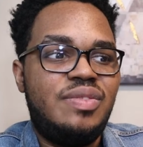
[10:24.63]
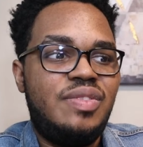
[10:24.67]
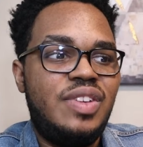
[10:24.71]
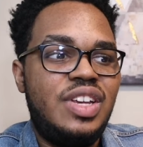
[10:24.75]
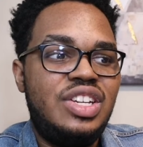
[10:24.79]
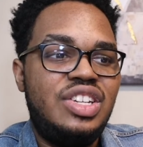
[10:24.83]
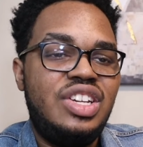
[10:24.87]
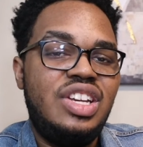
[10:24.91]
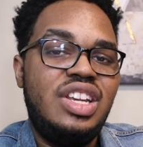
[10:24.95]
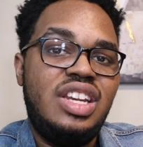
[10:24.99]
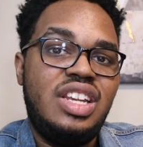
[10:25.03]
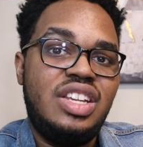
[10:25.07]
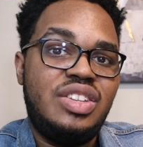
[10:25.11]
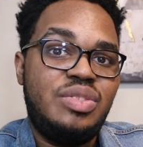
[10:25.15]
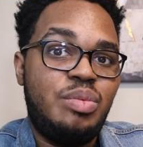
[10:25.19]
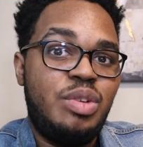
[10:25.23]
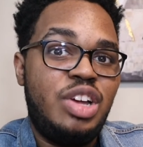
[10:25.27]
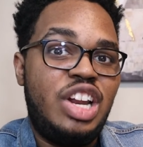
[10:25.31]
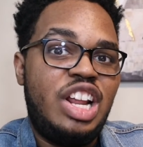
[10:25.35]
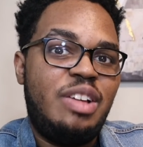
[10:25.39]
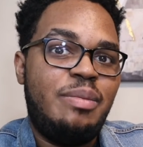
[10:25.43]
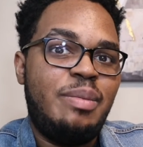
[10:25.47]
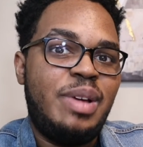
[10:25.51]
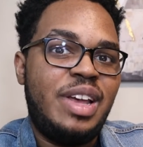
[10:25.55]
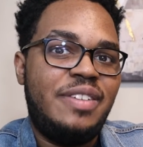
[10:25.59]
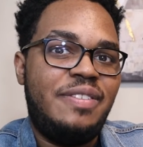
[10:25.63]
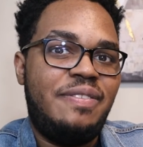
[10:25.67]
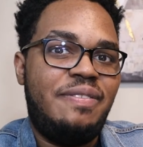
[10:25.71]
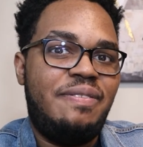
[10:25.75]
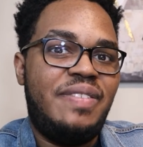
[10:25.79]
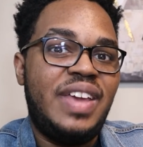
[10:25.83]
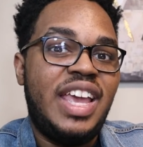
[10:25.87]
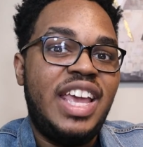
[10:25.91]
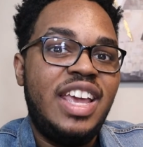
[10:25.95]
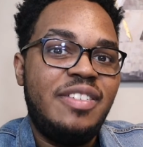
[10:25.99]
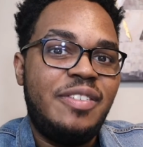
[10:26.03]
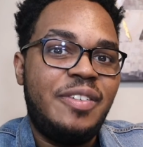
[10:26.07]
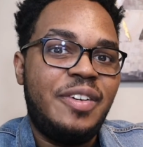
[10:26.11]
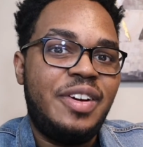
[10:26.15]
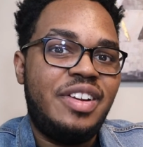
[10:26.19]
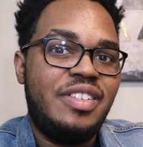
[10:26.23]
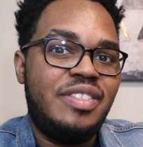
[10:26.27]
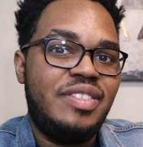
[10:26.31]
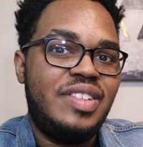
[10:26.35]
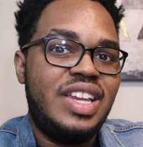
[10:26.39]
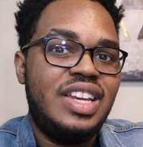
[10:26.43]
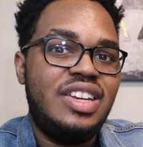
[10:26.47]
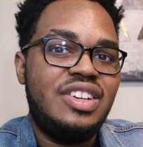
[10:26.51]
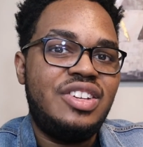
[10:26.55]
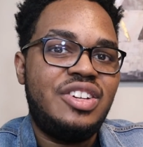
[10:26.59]
Vision is one of my favorite
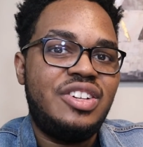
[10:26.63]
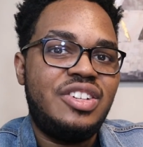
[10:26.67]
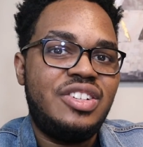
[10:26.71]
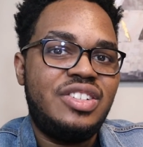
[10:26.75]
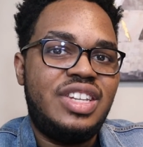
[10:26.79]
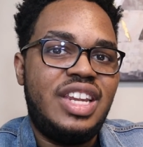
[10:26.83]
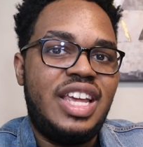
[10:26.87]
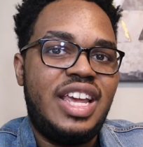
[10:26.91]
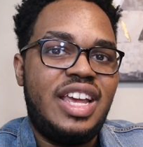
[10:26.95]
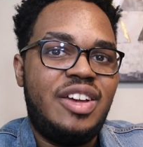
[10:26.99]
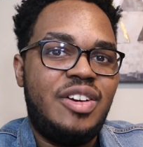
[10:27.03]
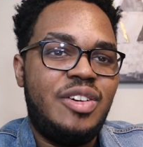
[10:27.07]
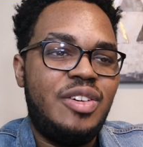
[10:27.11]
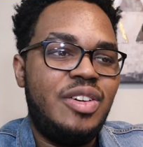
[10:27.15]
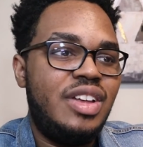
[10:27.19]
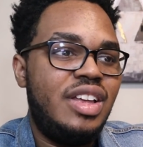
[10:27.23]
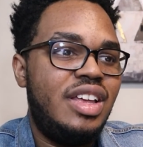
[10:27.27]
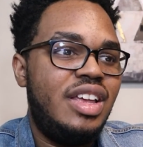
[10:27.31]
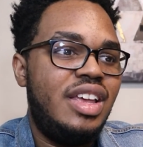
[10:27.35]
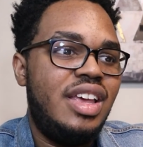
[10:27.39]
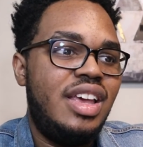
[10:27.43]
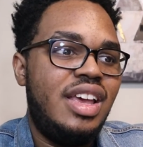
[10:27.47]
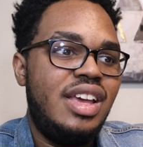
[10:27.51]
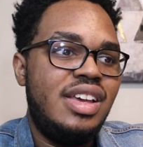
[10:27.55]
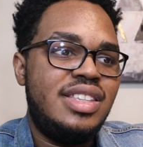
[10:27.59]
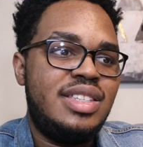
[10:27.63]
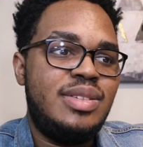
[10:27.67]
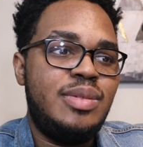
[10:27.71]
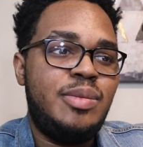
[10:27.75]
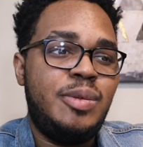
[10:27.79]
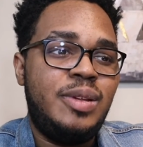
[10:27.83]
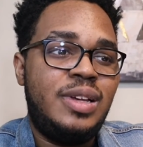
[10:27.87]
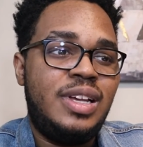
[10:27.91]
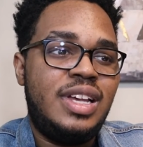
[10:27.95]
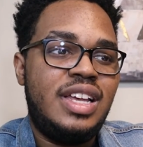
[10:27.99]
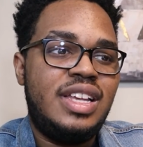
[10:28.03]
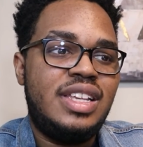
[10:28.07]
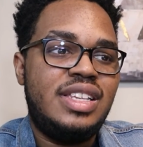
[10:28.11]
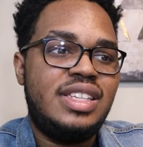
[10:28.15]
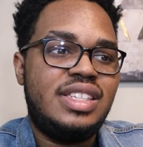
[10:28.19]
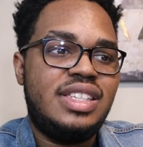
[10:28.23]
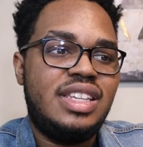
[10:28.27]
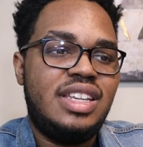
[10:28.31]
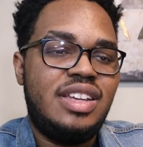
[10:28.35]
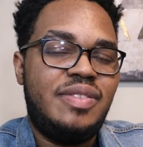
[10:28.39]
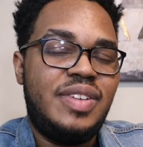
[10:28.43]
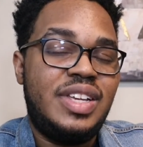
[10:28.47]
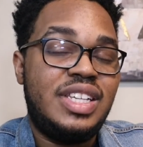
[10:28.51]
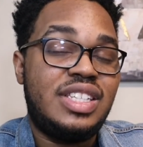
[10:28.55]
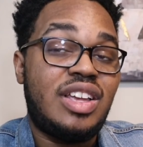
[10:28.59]
Avengers now, simply because
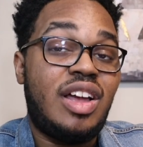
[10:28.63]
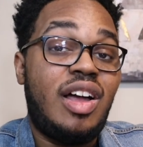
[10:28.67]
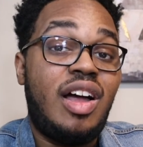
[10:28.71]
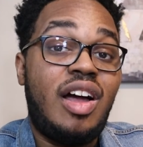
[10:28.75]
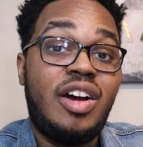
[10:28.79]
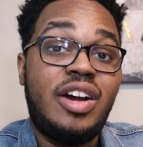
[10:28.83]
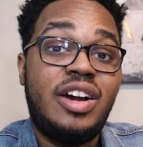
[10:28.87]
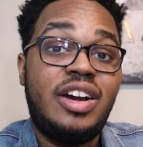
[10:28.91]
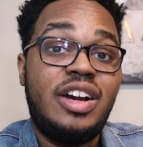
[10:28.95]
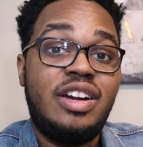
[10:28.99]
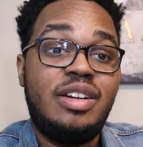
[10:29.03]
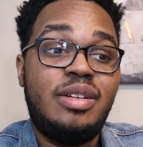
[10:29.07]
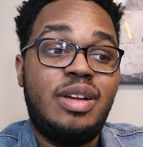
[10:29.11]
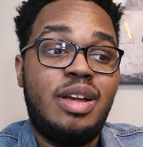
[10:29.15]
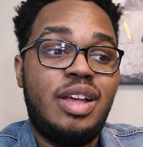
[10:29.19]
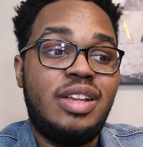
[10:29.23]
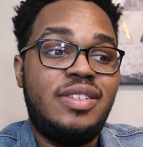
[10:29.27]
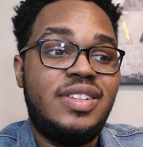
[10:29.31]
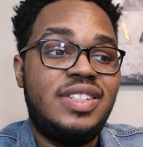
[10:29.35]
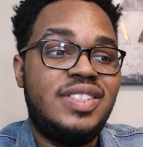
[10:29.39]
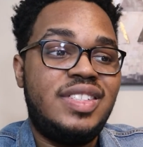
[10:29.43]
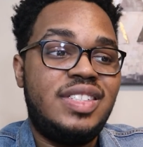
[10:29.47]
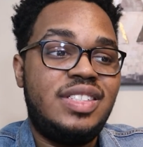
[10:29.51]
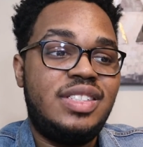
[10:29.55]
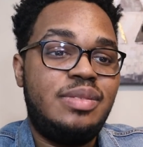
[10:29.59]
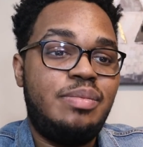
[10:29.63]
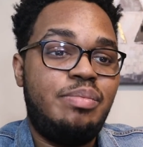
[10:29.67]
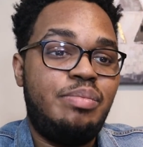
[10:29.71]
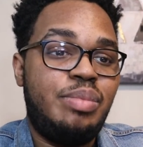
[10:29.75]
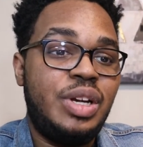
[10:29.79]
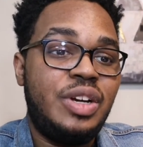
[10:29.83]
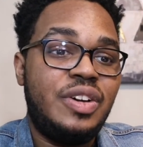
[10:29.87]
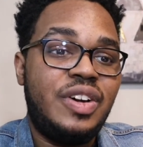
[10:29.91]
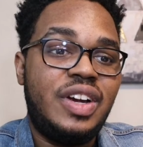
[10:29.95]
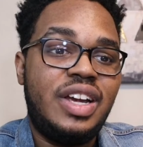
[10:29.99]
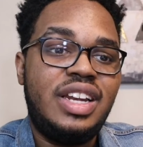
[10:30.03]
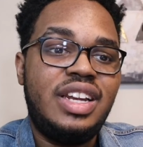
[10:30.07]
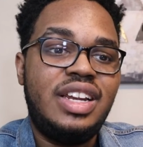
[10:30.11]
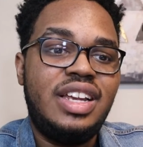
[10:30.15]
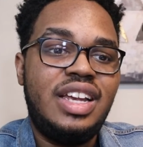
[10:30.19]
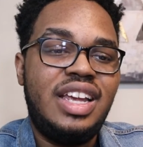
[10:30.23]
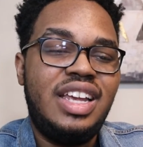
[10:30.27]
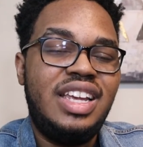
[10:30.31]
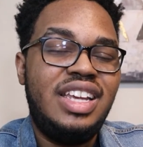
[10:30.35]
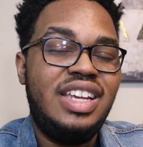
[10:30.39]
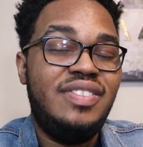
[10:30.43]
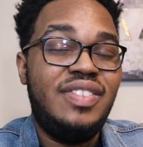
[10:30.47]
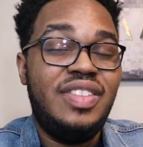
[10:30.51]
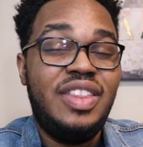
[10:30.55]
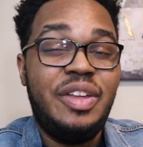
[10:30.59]
of his heart, his spirit,
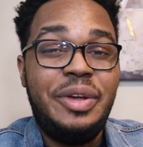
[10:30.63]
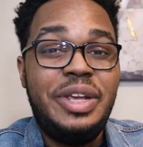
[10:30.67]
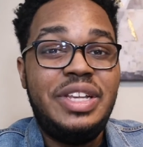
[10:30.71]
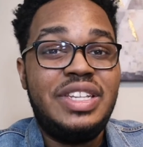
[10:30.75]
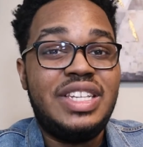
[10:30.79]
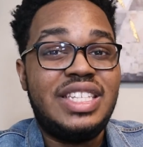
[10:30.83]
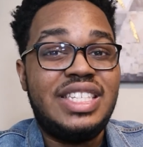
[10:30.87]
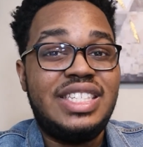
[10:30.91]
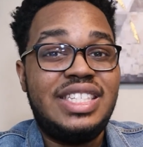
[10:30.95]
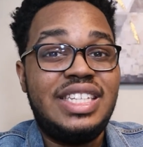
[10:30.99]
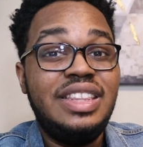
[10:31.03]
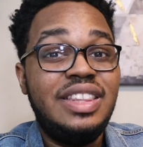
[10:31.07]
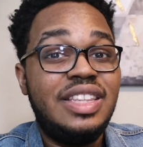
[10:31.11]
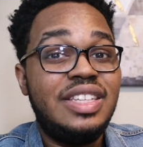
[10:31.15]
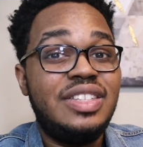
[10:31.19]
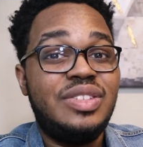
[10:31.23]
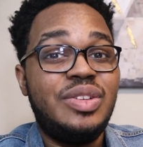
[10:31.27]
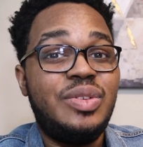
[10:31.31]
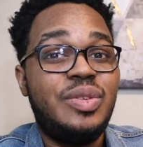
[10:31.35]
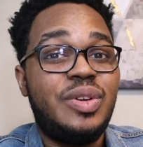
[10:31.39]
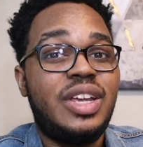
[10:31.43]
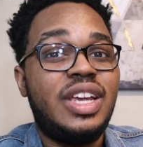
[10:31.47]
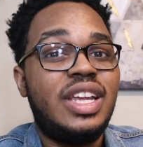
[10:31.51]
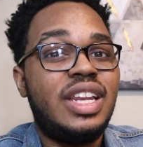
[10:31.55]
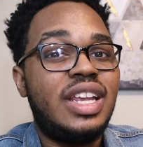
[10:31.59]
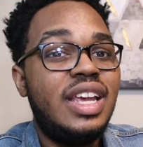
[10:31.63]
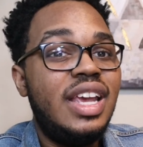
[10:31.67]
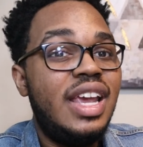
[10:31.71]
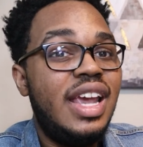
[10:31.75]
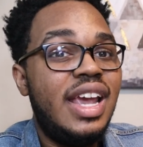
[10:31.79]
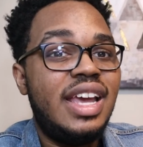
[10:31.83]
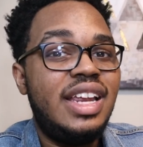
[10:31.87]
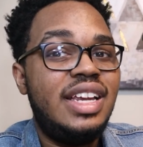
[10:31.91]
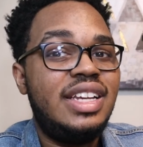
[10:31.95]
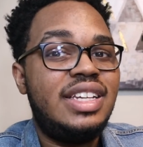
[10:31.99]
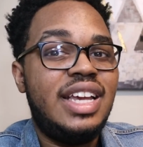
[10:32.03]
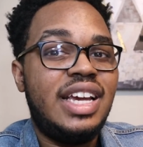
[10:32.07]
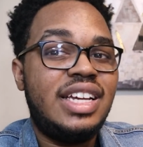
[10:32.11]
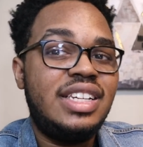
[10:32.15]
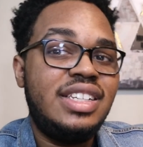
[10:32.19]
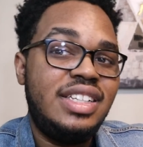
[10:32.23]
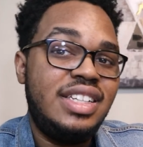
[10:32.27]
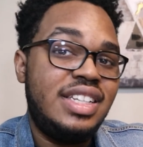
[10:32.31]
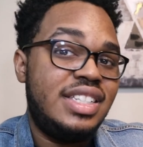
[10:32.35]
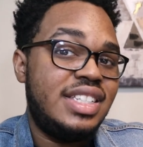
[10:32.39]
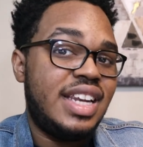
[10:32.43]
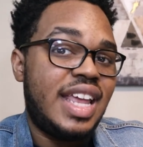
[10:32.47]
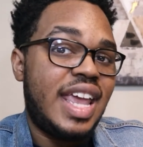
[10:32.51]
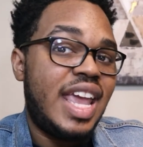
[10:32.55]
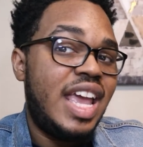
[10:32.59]
even though he's a synthesoid, and he technically
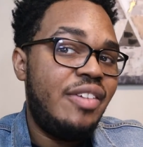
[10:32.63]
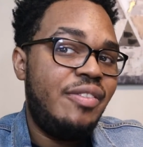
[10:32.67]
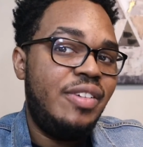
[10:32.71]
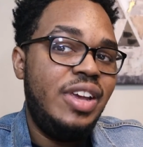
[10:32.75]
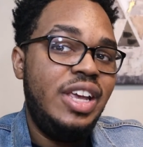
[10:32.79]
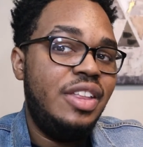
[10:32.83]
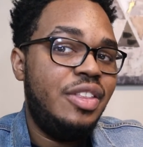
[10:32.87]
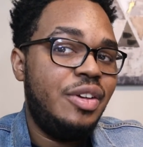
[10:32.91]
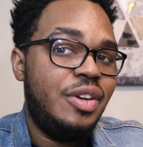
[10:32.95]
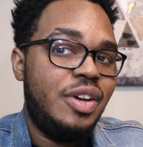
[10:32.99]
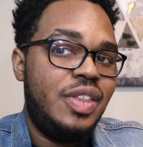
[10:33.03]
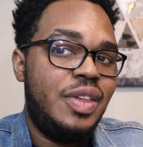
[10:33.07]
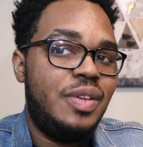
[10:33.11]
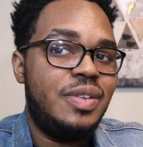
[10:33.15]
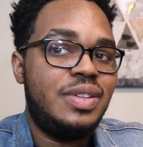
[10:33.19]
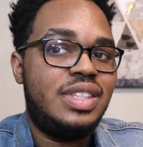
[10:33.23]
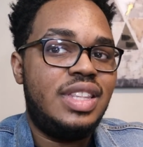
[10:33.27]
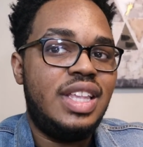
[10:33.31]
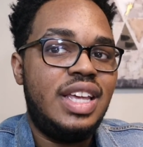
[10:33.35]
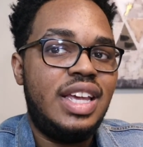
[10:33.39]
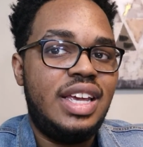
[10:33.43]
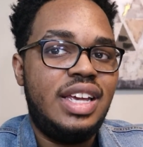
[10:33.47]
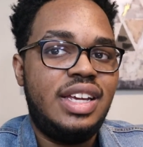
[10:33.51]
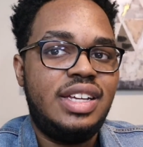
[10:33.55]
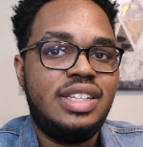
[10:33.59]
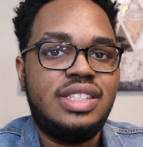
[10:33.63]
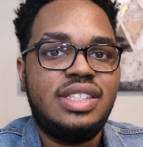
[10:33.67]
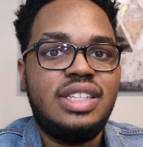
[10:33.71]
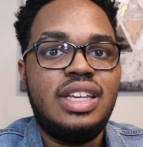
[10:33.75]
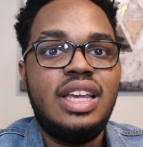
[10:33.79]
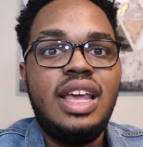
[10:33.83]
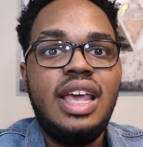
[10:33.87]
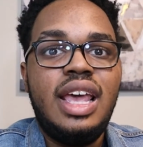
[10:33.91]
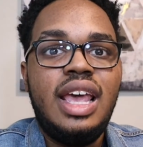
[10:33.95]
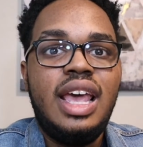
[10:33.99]
doesn't have either of those things.